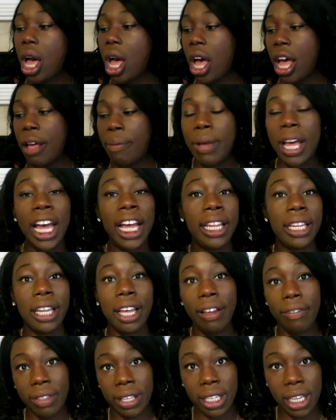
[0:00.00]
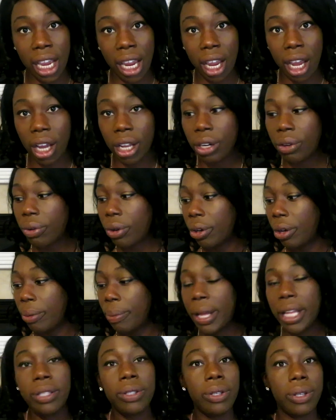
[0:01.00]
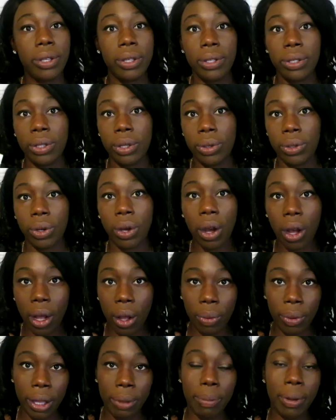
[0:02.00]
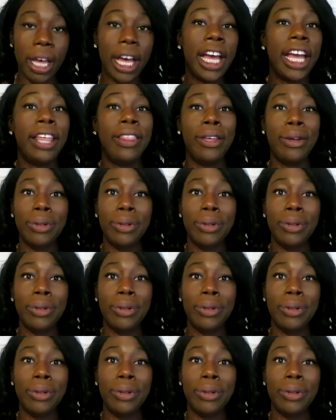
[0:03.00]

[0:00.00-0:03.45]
I love the Ticonderoga pencils. Those are all we buy.